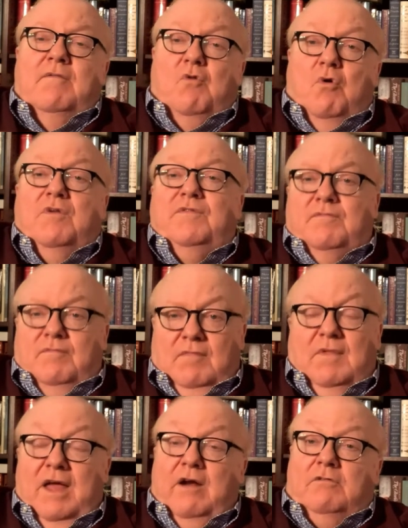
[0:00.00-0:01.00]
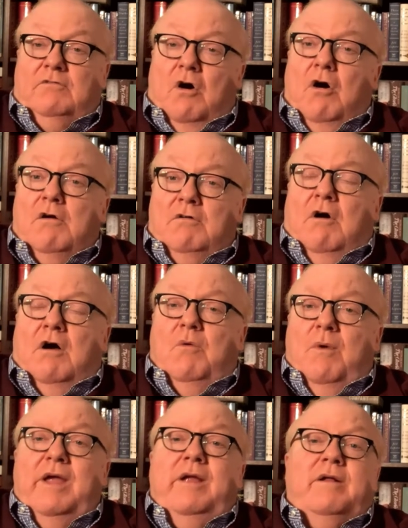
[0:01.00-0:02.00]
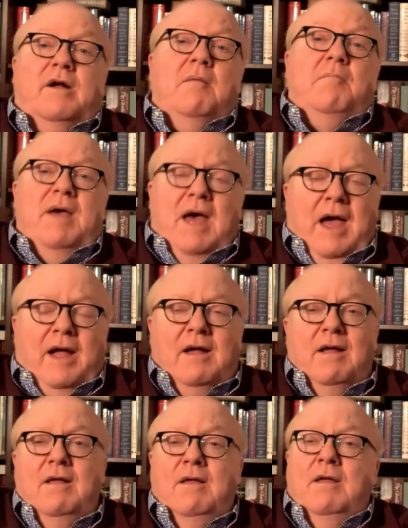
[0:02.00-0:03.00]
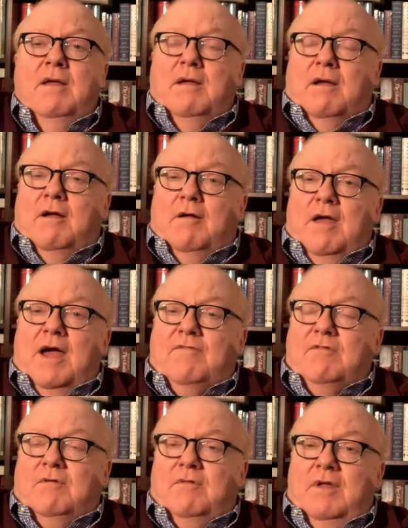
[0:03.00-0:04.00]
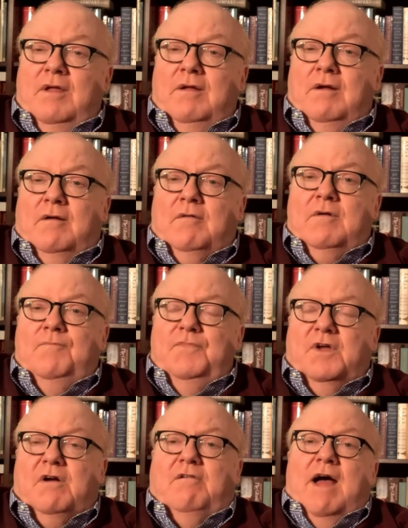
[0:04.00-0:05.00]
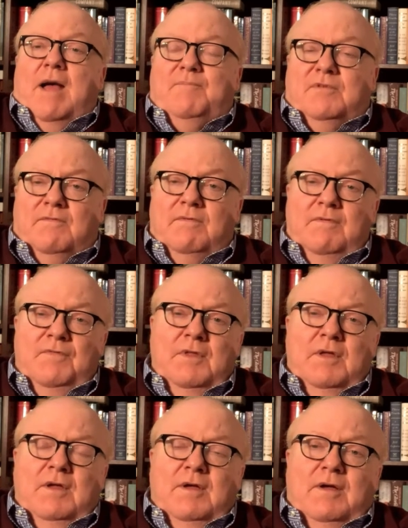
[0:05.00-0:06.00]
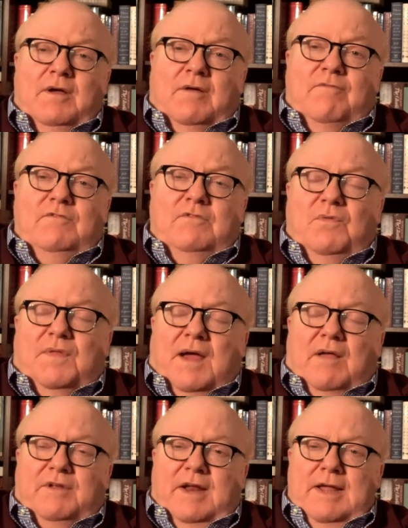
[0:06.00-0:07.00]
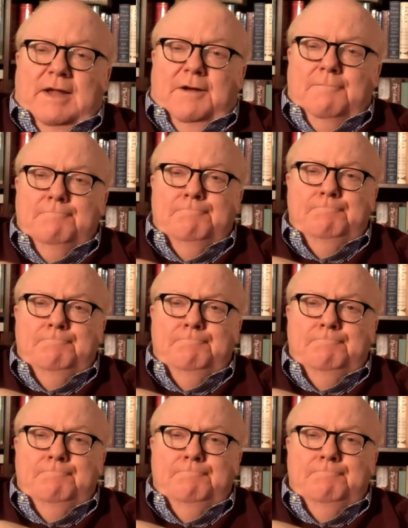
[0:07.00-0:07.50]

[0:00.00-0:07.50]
Of course, they had a long, long way to come back uh, after the uh, the collapse of of 2008.